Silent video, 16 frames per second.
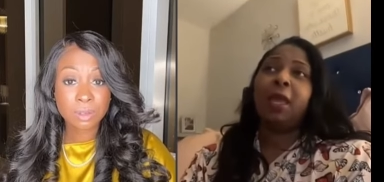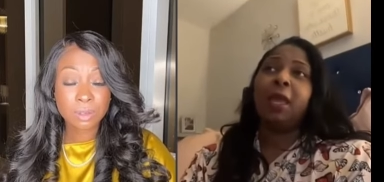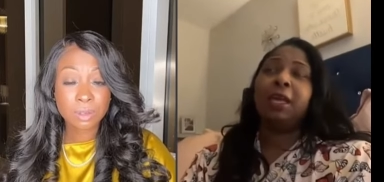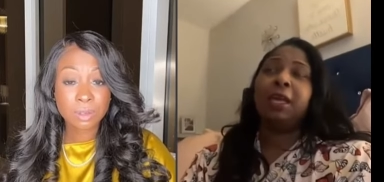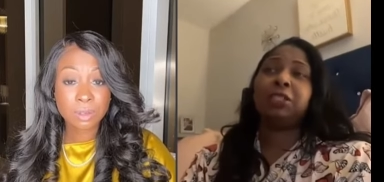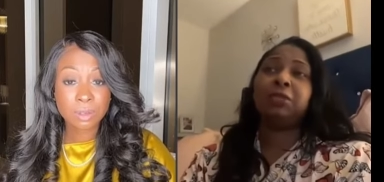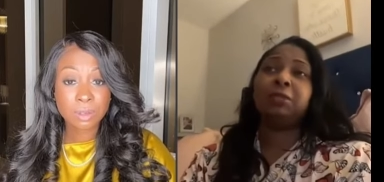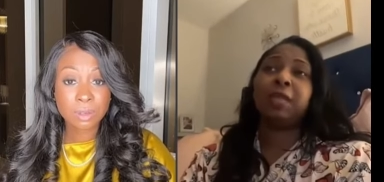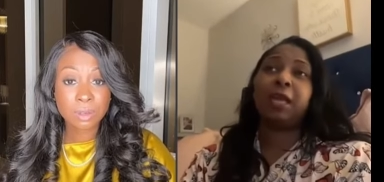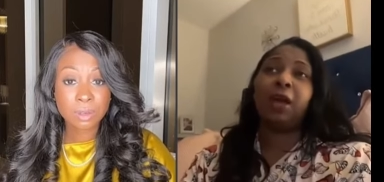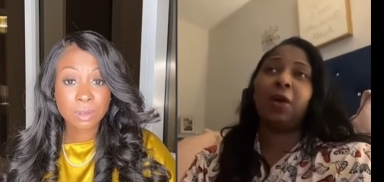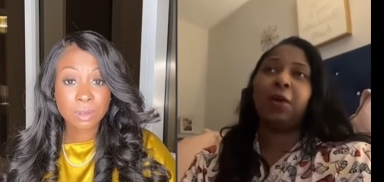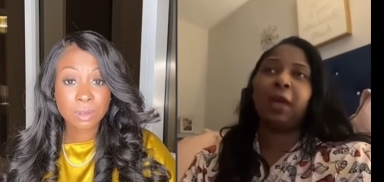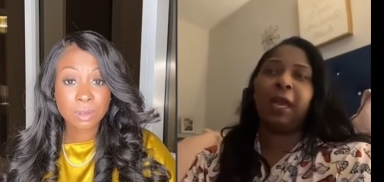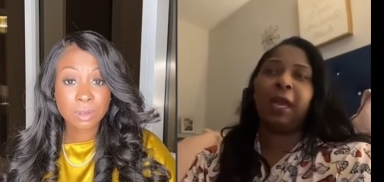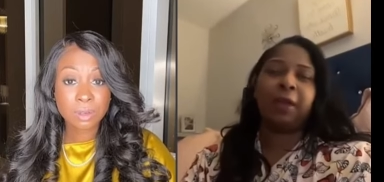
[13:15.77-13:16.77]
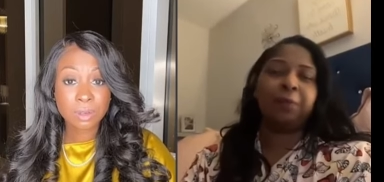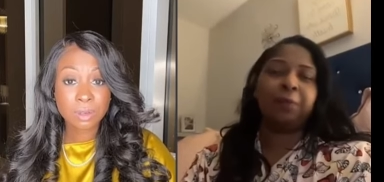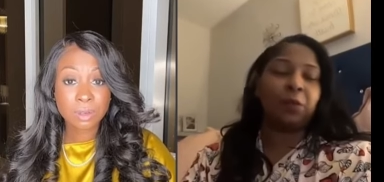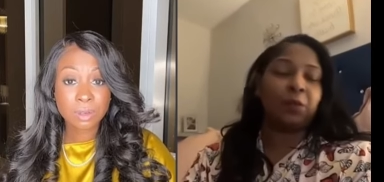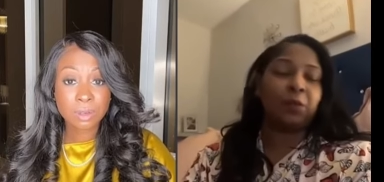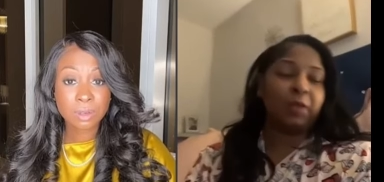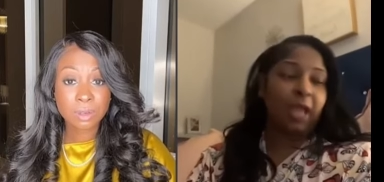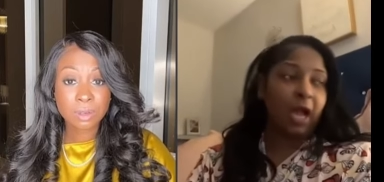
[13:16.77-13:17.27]
Speaker 1: And she was like, okay.
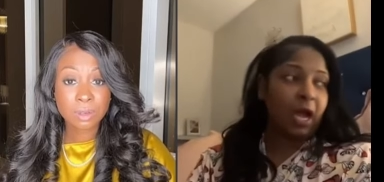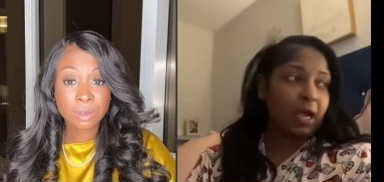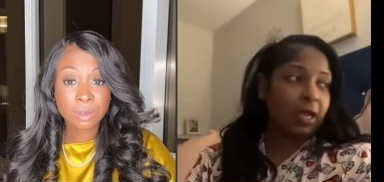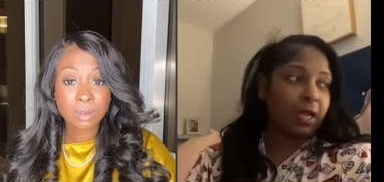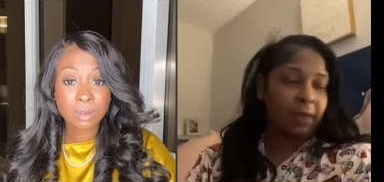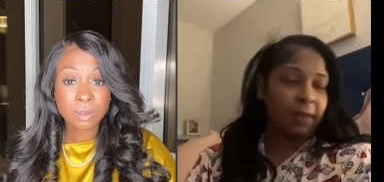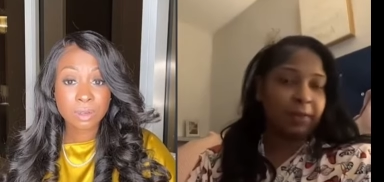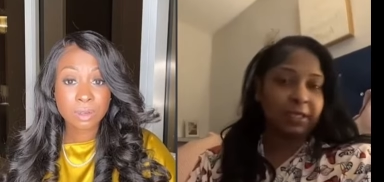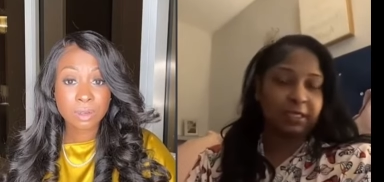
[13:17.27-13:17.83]
When I hung up, it